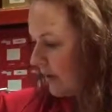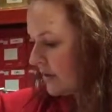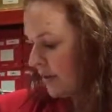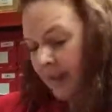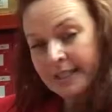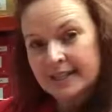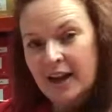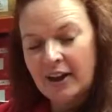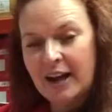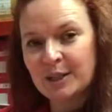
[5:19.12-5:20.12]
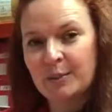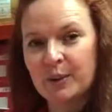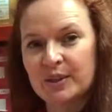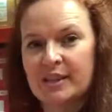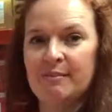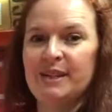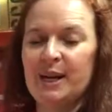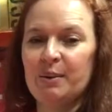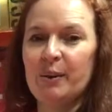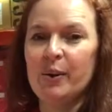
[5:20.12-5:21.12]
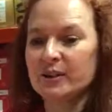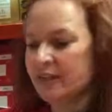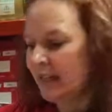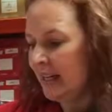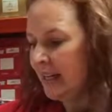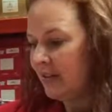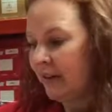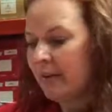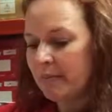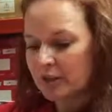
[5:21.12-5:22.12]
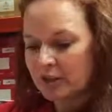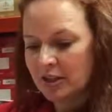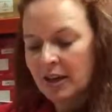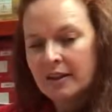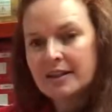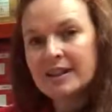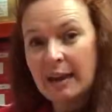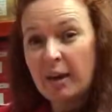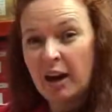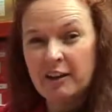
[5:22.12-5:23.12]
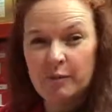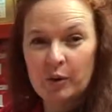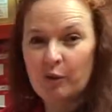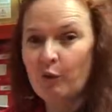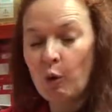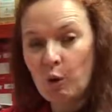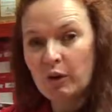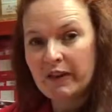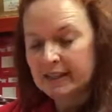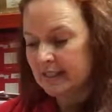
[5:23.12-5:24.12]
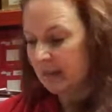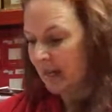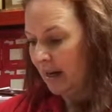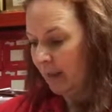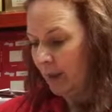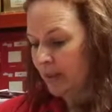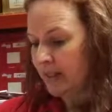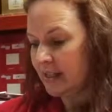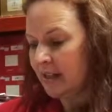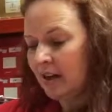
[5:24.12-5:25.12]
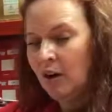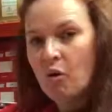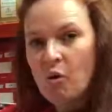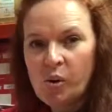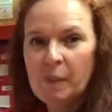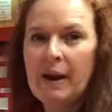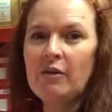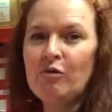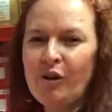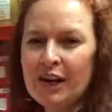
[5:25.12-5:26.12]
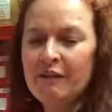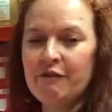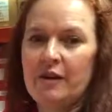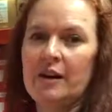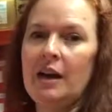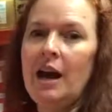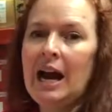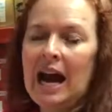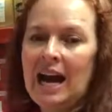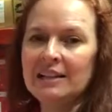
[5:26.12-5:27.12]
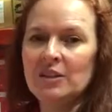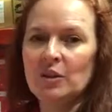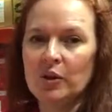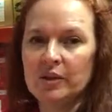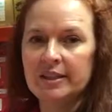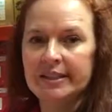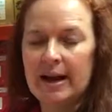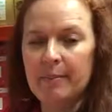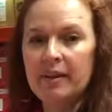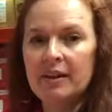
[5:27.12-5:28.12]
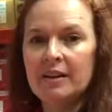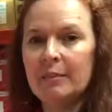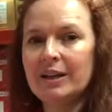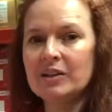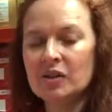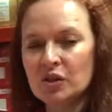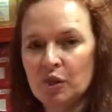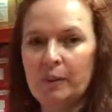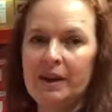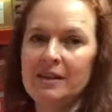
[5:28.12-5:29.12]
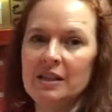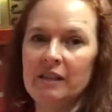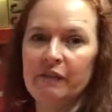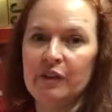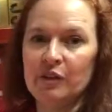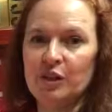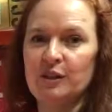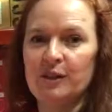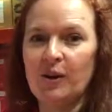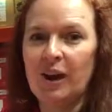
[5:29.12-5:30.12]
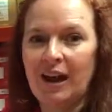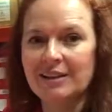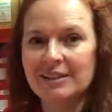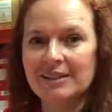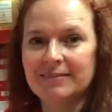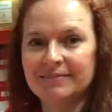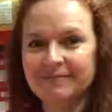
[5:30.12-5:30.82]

So this is our Catapult STEM Day in a Box. It's very much the same kind of model for all of our STEM Day in a Boxes, all about really fun, hands-on STEM that makes it super easy for you to do in your class.